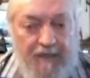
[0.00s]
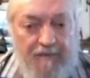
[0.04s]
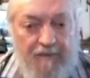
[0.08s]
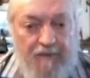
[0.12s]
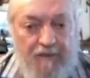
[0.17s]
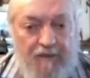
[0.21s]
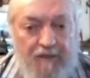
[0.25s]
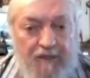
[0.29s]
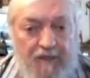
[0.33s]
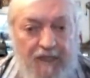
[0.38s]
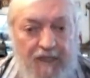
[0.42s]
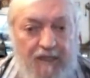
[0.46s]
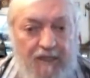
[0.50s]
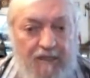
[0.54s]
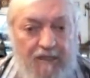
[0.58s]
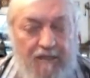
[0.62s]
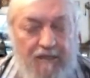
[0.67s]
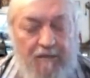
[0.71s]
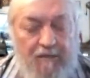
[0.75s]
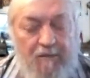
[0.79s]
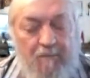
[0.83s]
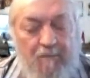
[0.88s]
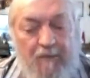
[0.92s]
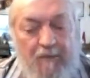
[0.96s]
If you think
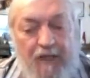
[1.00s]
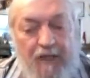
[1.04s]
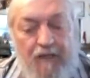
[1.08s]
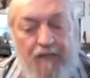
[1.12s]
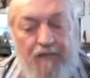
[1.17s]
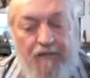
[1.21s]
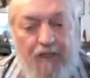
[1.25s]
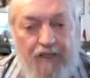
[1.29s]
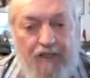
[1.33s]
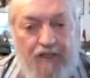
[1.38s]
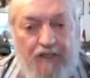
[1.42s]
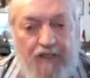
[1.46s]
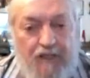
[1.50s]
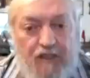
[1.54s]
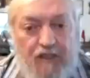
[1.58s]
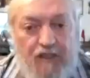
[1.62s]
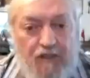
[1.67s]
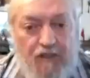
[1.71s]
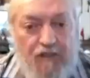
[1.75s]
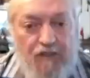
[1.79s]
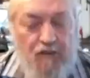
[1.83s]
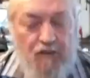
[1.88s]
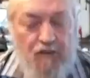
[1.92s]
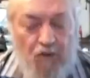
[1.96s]
manufactured
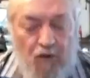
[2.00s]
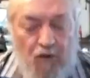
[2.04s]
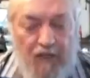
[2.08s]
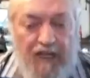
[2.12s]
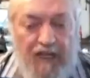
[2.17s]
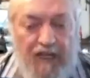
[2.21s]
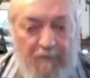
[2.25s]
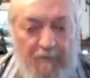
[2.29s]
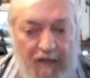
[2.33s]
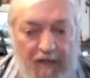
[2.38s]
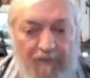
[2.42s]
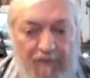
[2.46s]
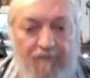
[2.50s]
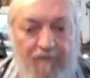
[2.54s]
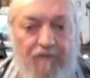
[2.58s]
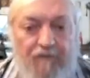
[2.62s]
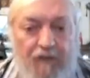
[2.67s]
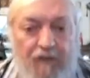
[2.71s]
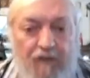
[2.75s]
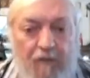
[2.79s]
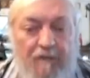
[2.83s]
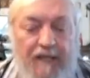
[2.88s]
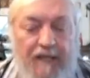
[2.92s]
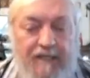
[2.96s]
goods all came in
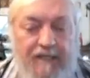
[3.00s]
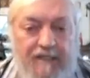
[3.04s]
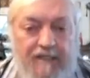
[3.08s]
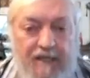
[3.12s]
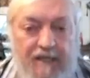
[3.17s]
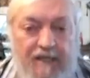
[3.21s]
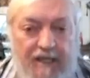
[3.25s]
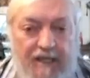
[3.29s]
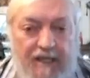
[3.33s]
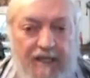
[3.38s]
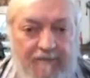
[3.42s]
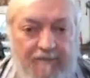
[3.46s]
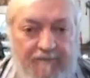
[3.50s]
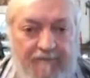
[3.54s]
from that side.